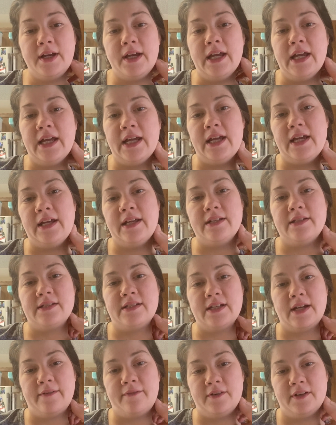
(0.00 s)
It
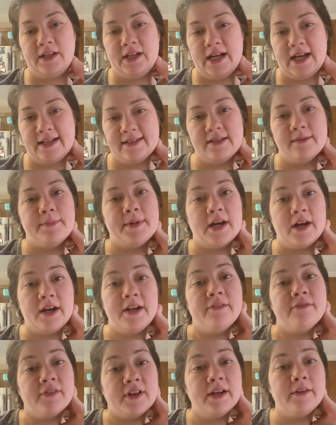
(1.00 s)
definitely has a berry
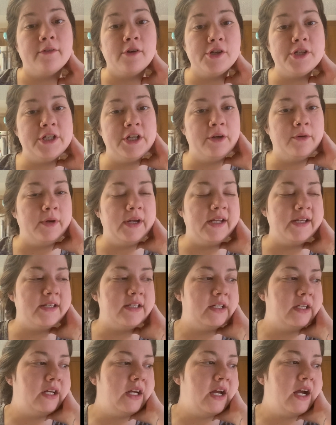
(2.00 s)
flavor to it.
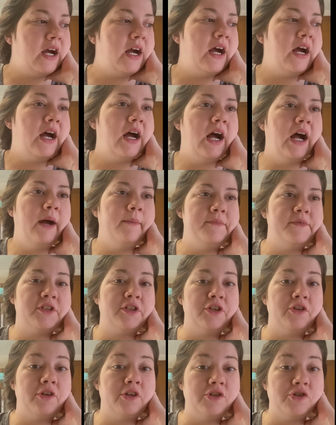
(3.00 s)
So
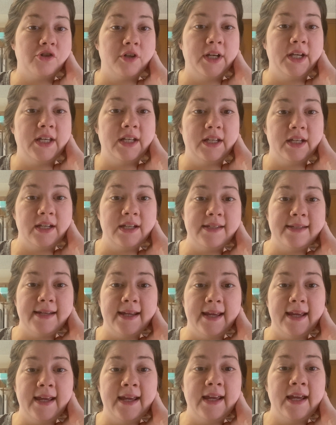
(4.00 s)
you can drink it in a
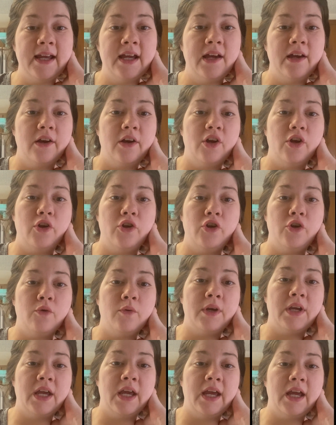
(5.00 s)
tea. You
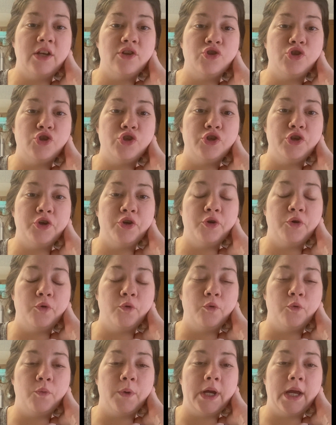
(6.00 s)
can
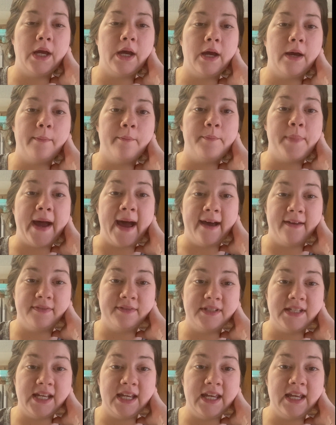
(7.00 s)
do a bath
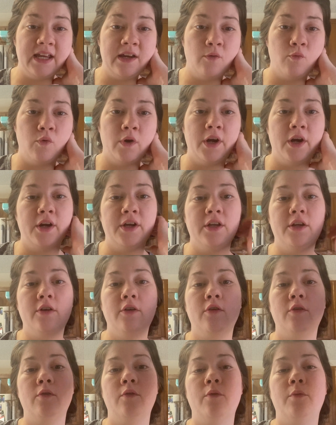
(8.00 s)
tea where
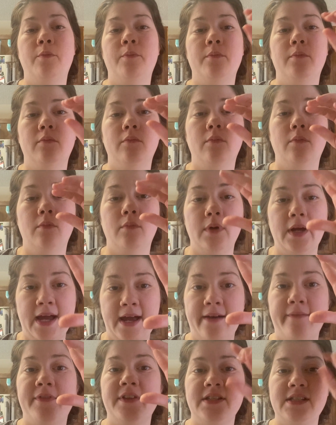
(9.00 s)
you
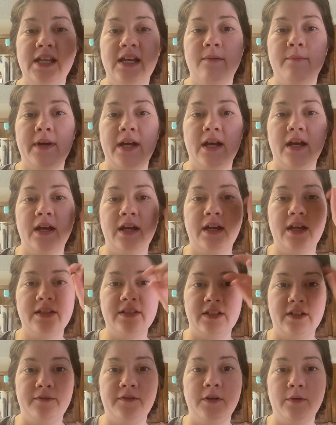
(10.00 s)
have the tea bag as
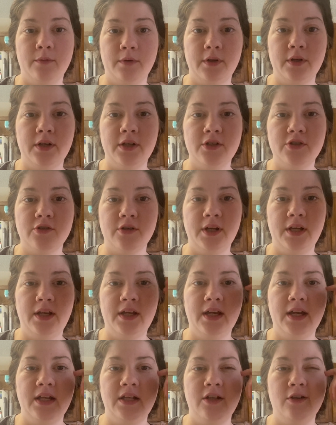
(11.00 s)
if you were going to drink
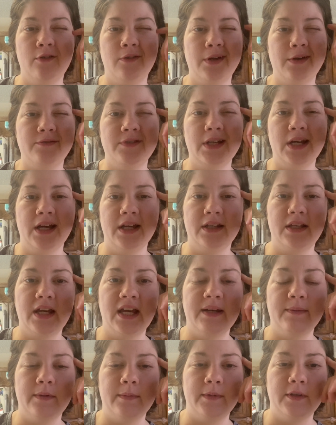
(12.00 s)
it. You don't have to add
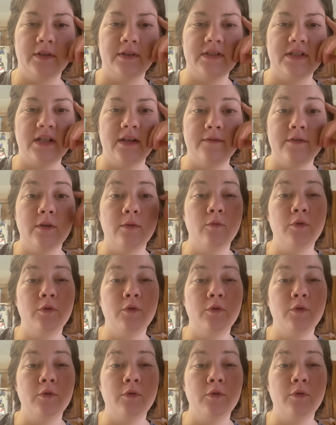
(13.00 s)
chamomile and stuff to it.